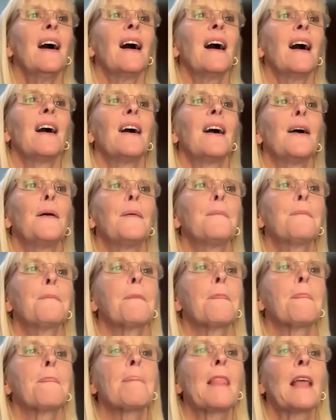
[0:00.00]

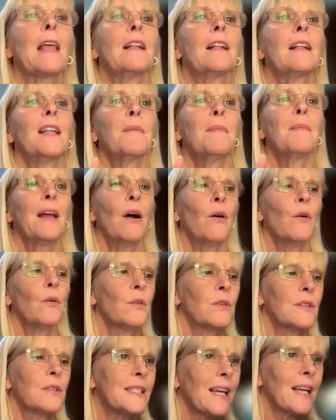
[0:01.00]
Let me hold
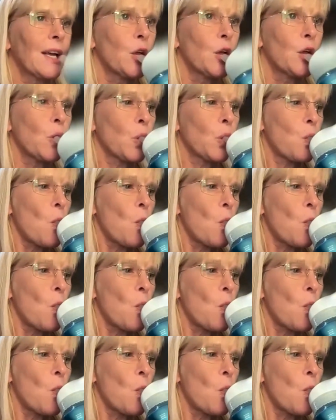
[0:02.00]
on a second.